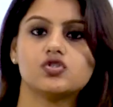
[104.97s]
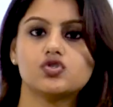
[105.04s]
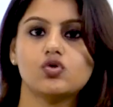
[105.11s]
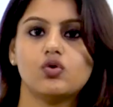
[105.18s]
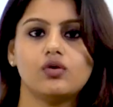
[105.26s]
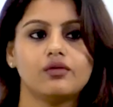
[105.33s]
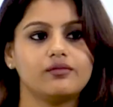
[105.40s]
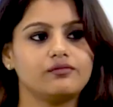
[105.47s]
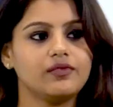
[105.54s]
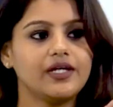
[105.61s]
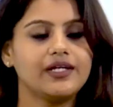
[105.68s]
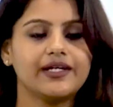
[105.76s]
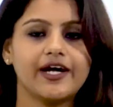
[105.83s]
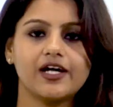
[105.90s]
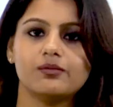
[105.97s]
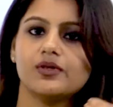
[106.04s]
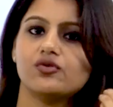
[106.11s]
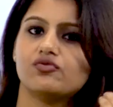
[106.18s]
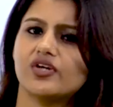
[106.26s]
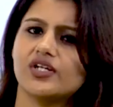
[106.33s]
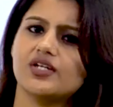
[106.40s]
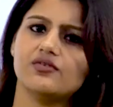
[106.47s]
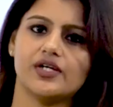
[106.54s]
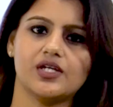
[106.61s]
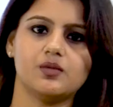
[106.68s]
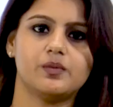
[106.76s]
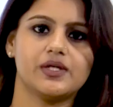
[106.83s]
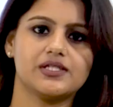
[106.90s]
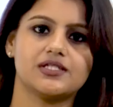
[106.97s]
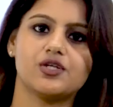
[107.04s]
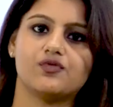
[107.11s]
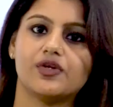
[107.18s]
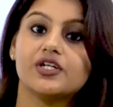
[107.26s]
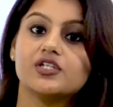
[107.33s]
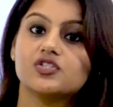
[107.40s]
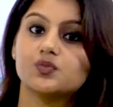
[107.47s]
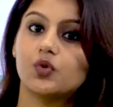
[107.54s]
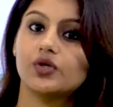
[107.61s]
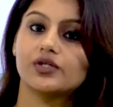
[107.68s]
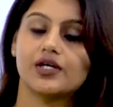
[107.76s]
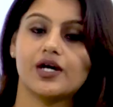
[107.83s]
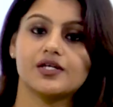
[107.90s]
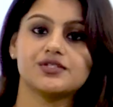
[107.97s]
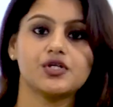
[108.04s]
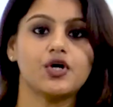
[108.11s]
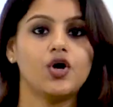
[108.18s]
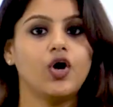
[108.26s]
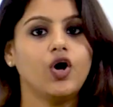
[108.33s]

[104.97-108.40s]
So it can be very, very basic, very small task,